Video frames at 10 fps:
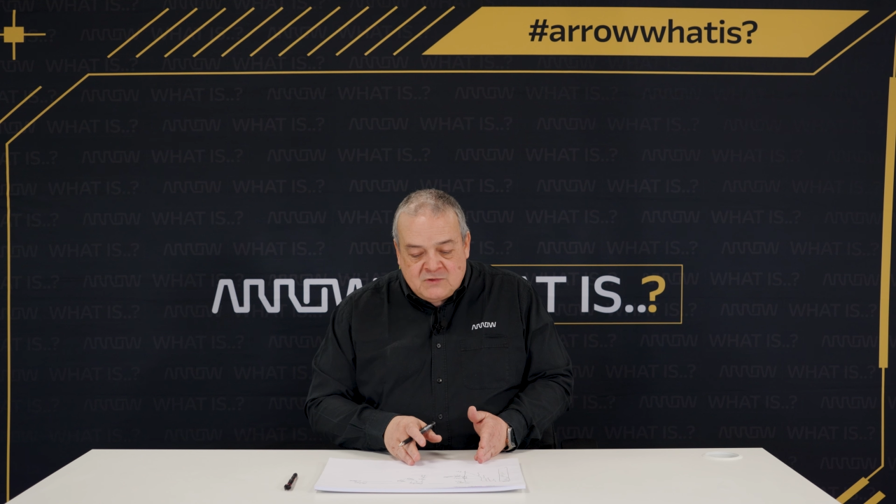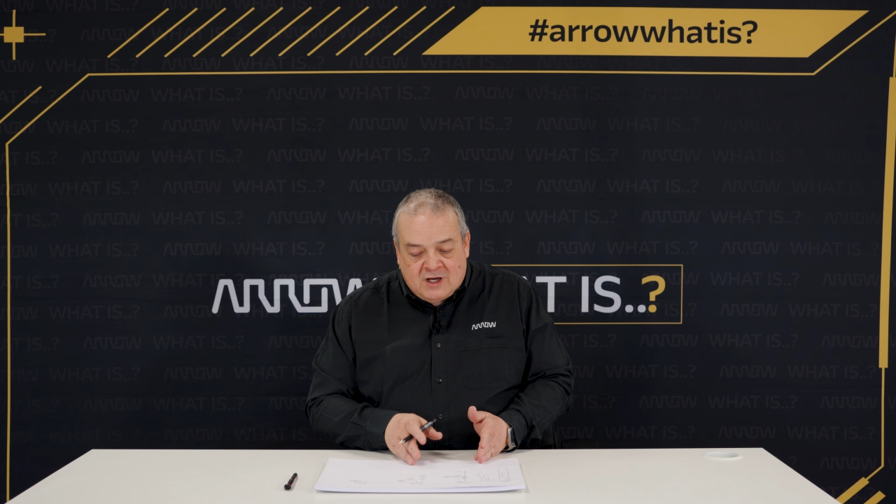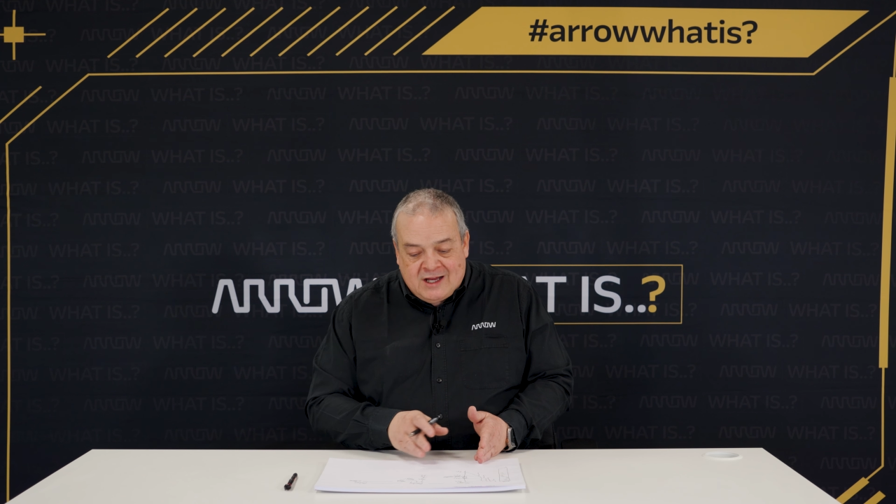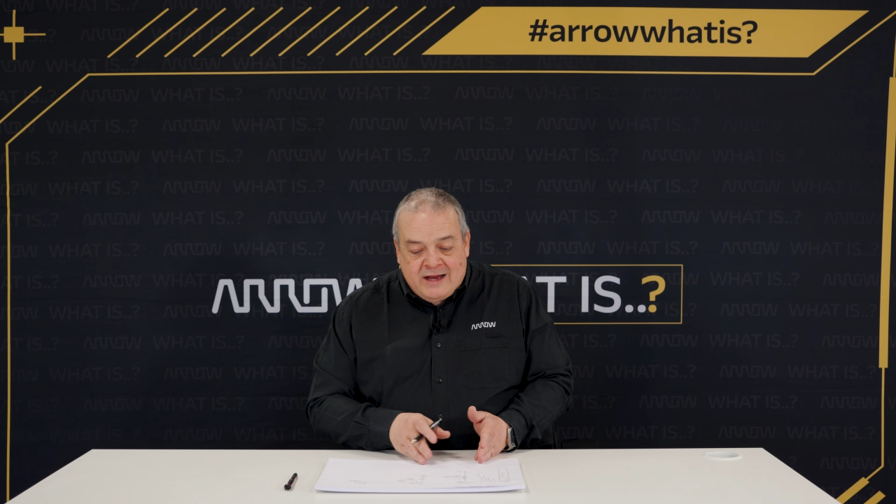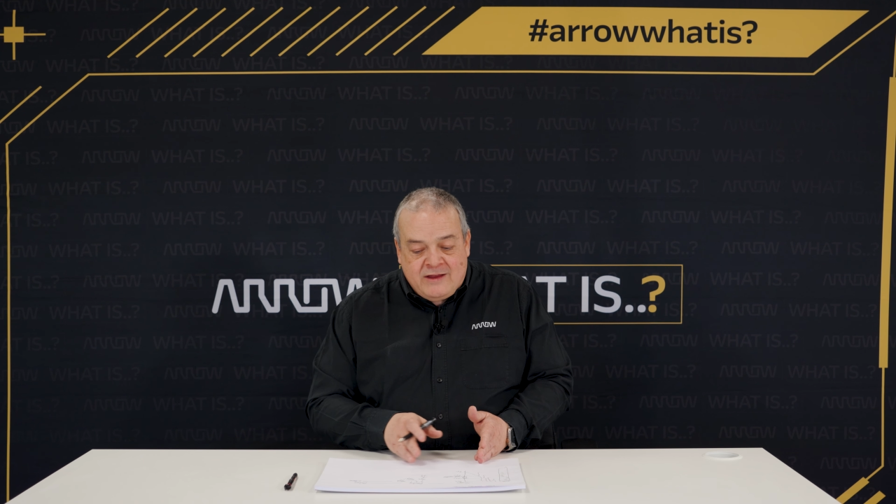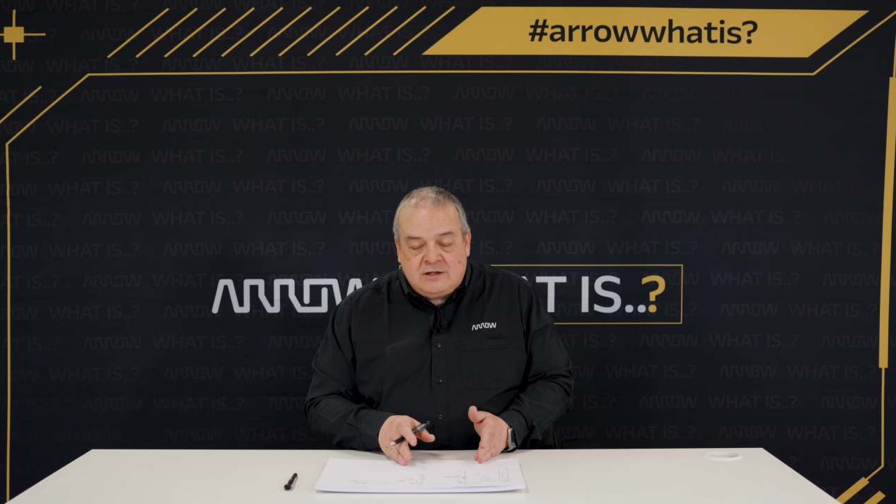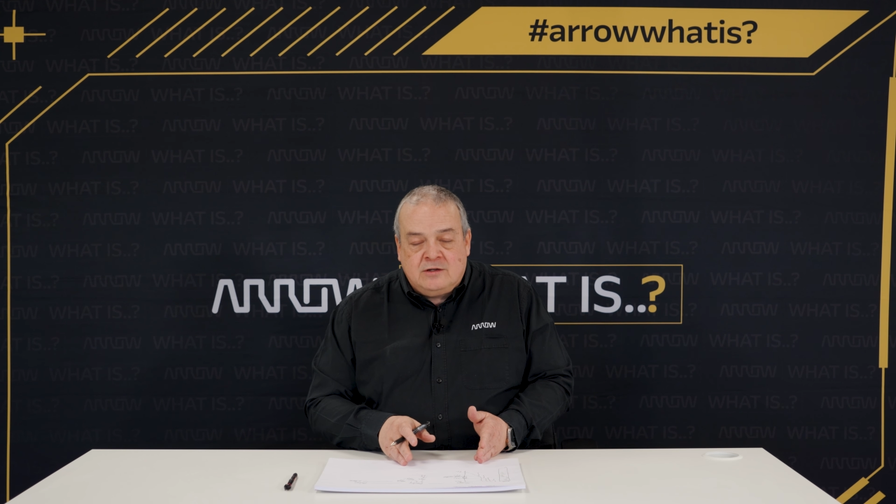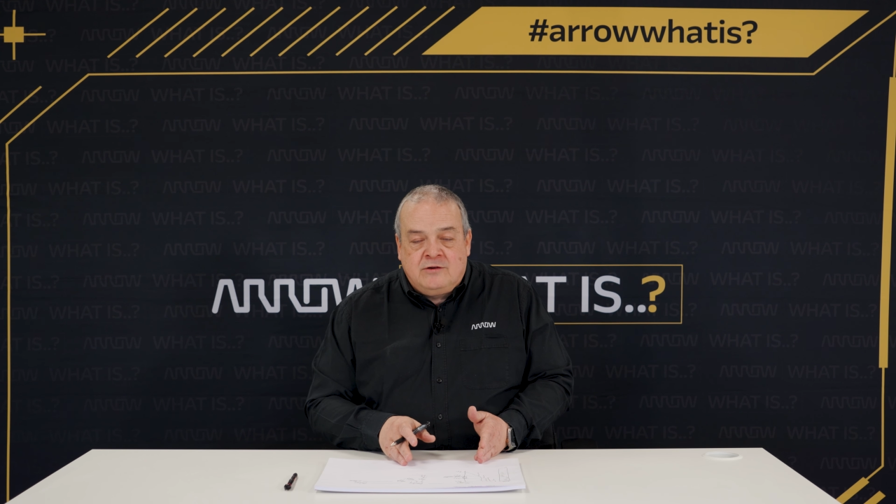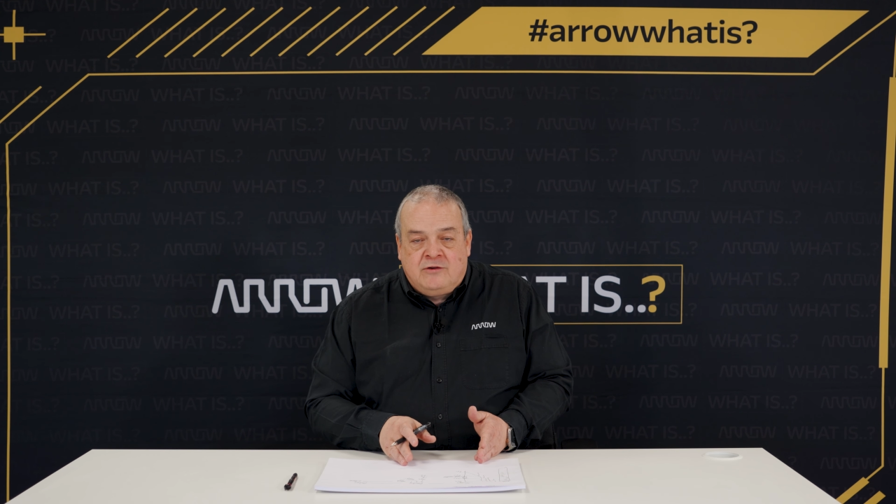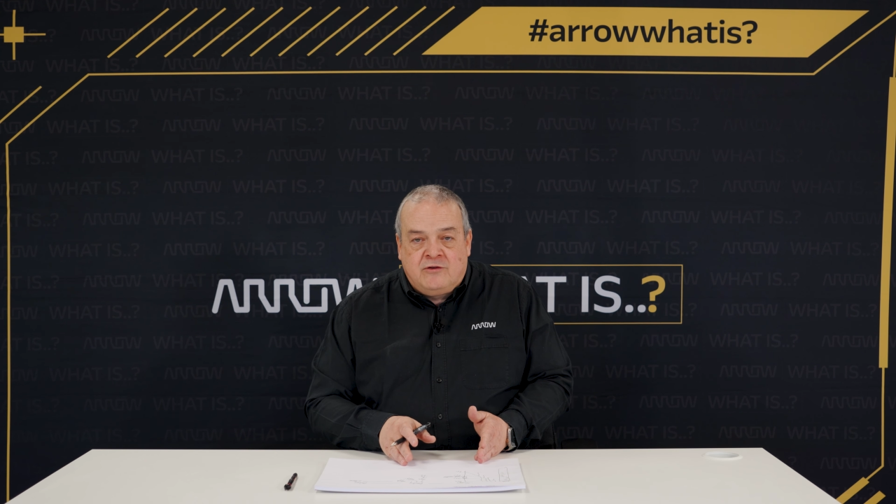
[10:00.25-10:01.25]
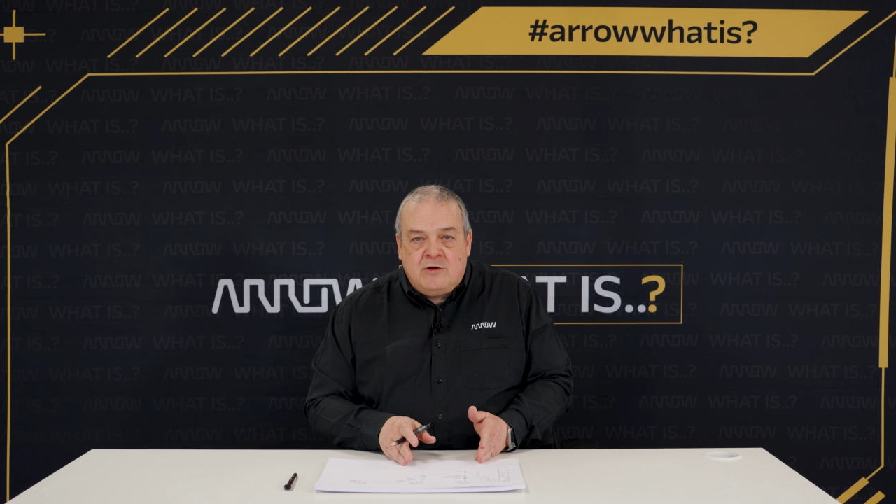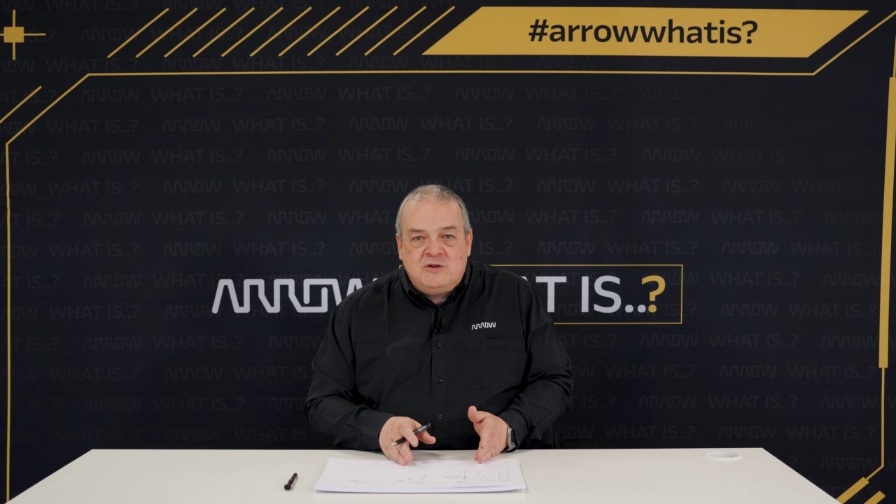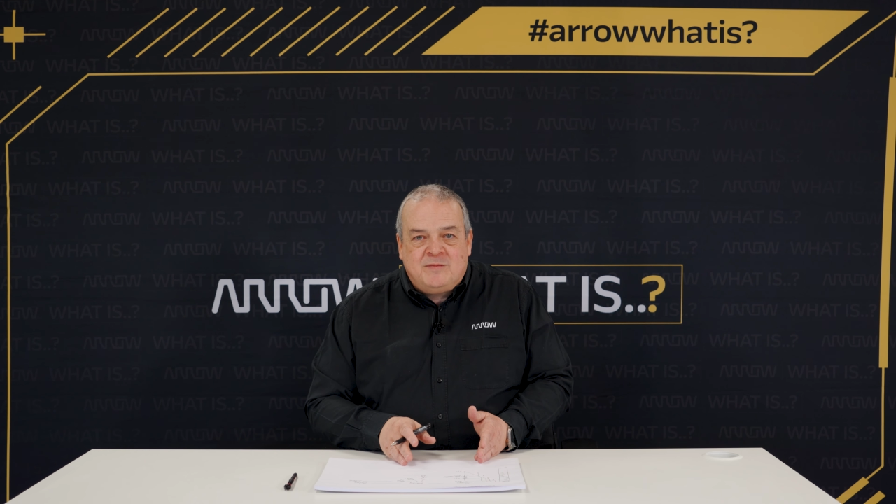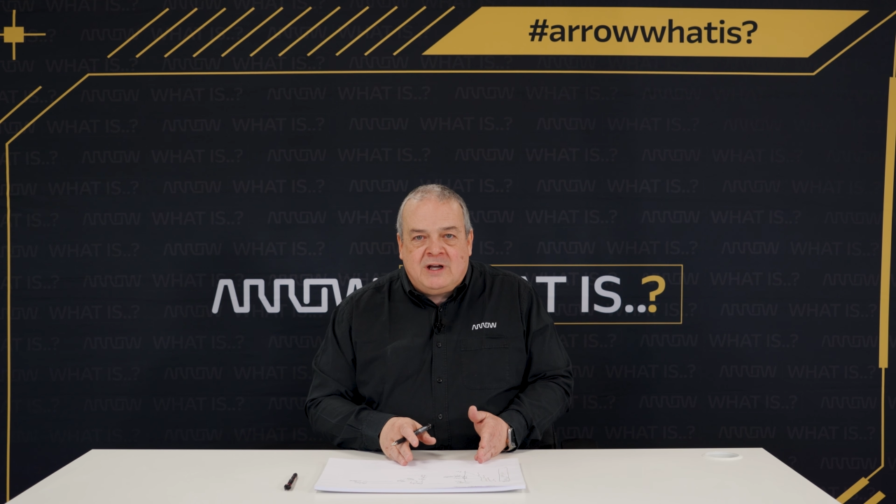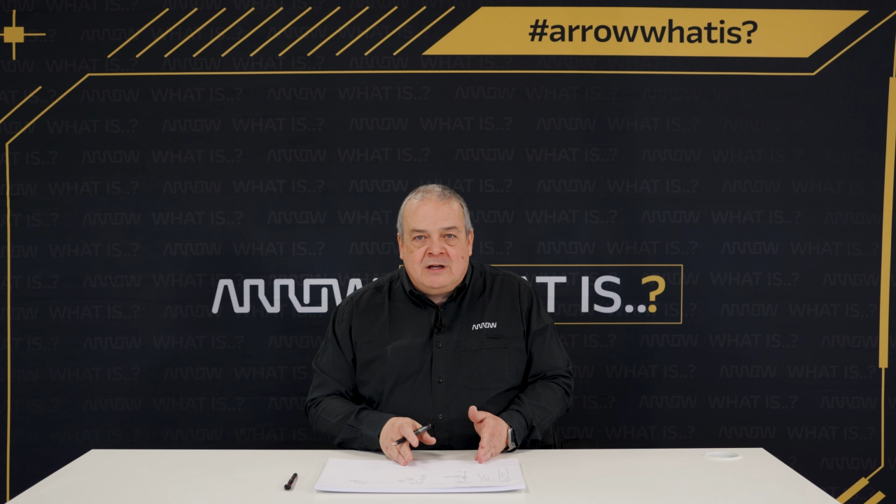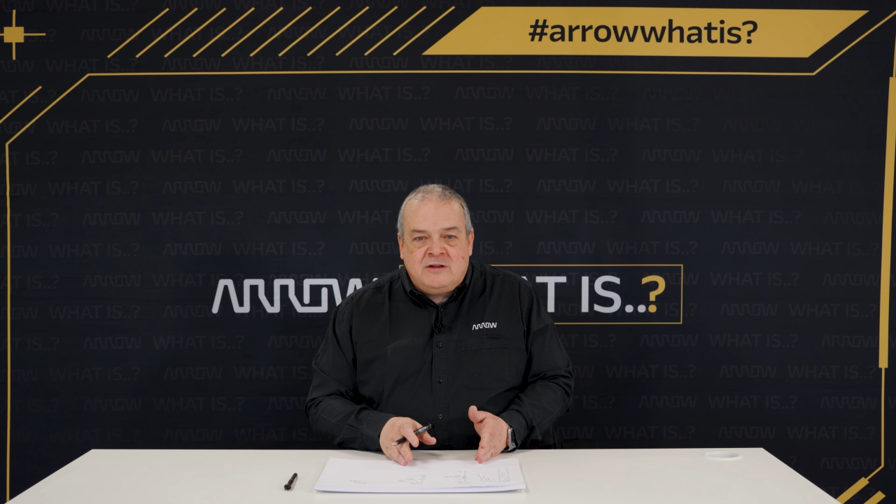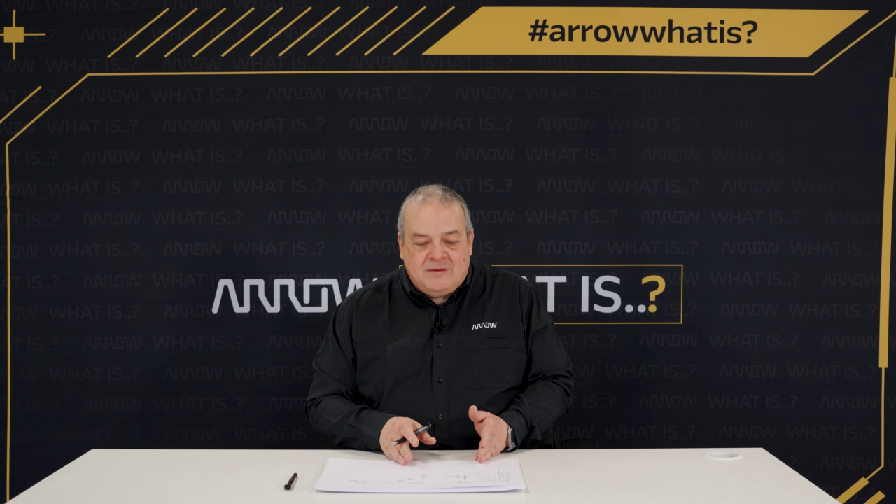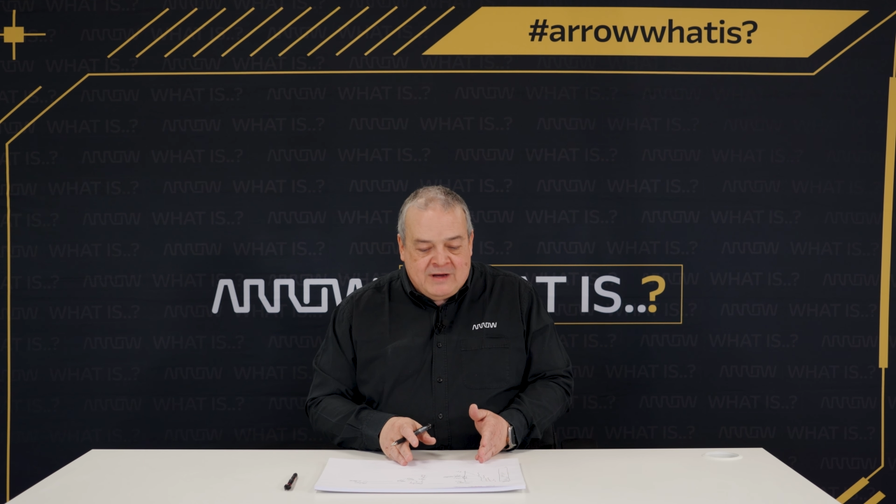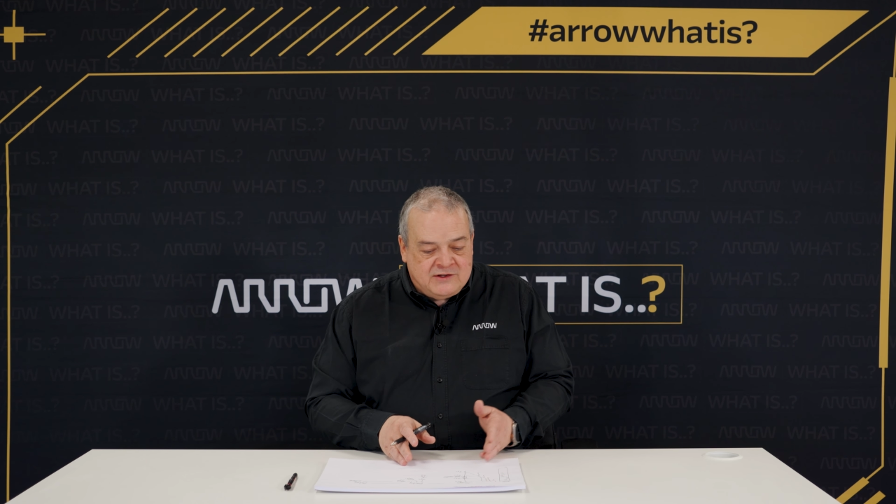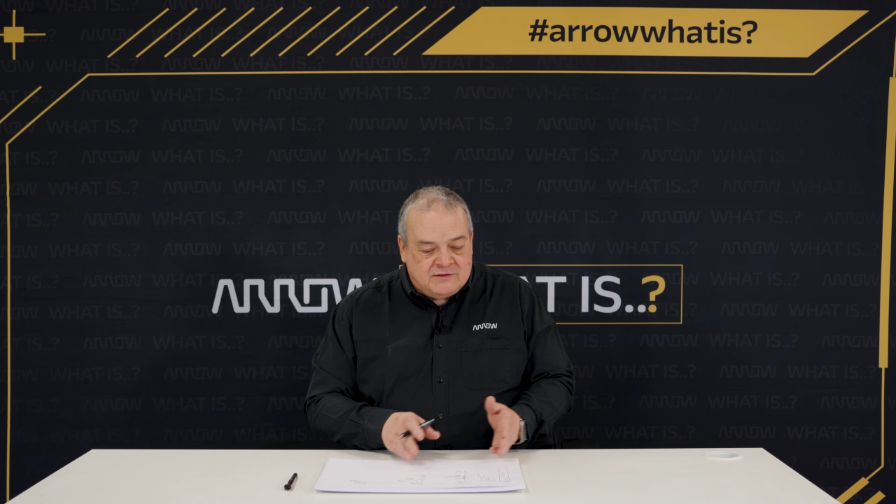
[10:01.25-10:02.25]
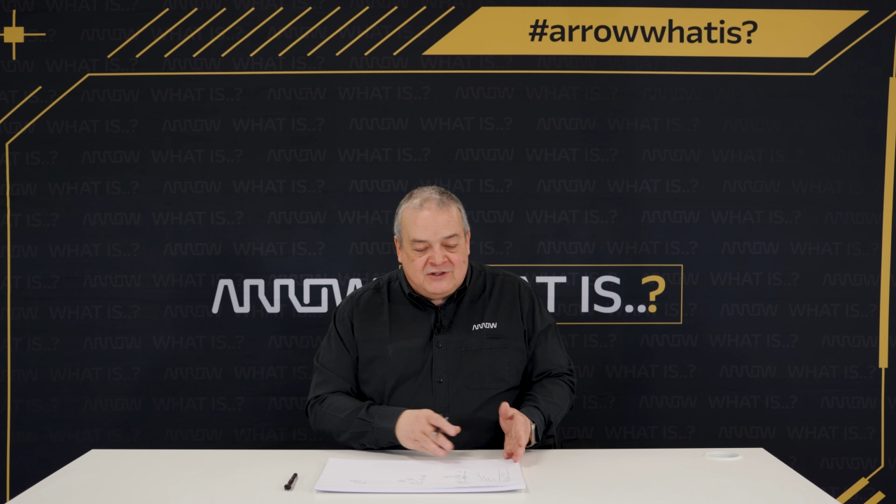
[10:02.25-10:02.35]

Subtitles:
And again, that can grow depending on the amount